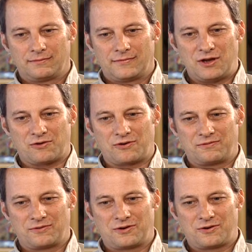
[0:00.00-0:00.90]
you know,
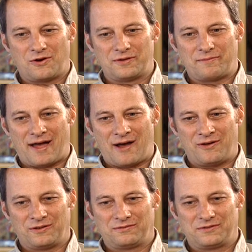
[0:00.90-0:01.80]
Colin
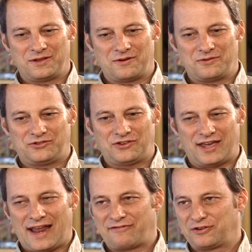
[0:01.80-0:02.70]
Powell, you know,
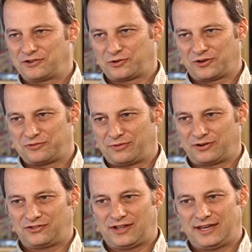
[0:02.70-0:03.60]
said after George
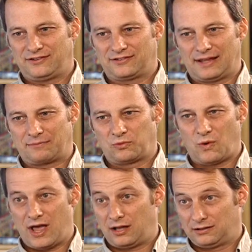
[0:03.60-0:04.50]
Bush said he slept
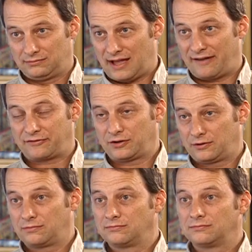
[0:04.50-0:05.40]
well
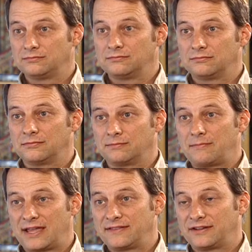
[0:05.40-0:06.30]
after
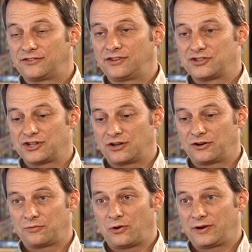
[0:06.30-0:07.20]
making the decision to
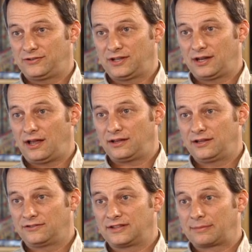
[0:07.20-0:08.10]
go to war, he said uh,
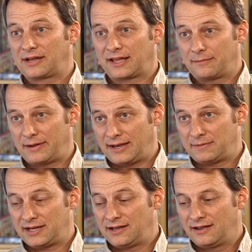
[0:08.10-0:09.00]
he slept like a
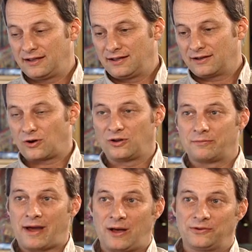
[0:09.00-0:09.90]
baby.
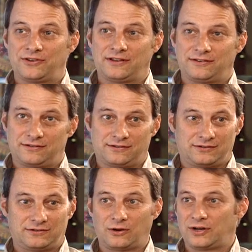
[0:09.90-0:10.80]
Colin Powell said,
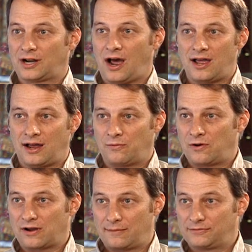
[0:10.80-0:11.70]
"So did I. I
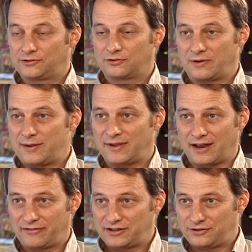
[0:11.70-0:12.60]
woke up screaming
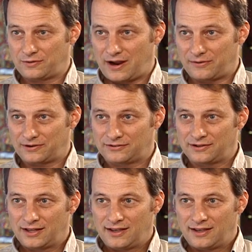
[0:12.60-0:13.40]
every two hours."